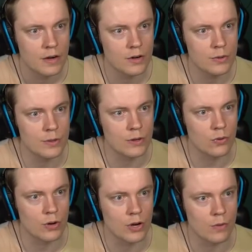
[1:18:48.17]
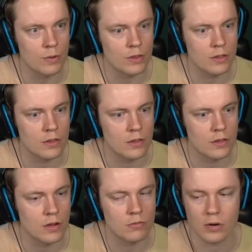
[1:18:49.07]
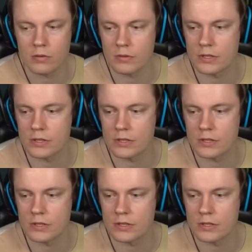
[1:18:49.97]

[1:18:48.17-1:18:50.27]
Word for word: Are you a Goryo with Oh no, it